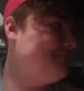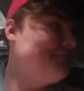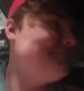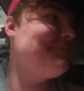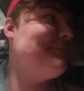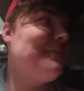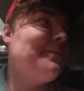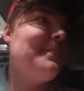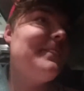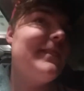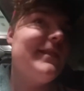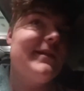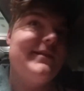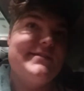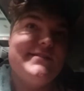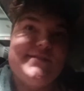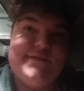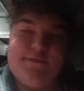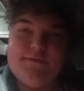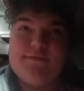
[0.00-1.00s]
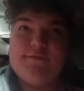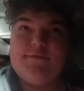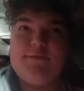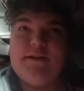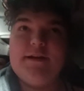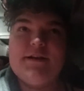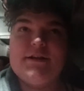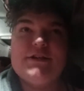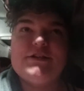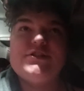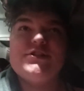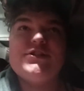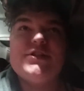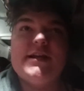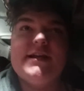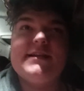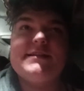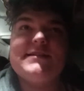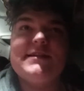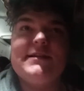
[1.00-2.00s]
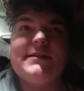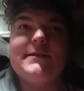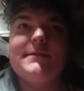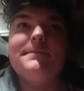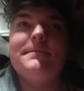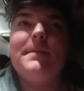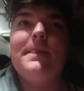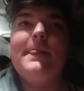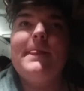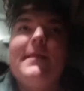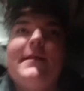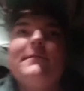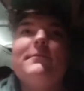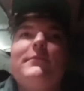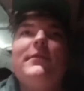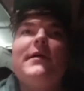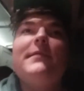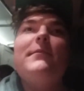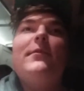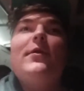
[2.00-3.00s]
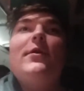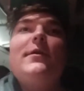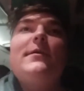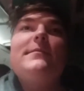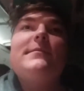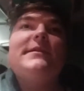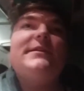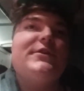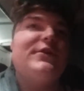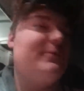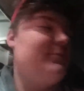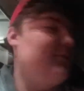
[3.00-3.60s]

oh. It's very shaky time. My mom and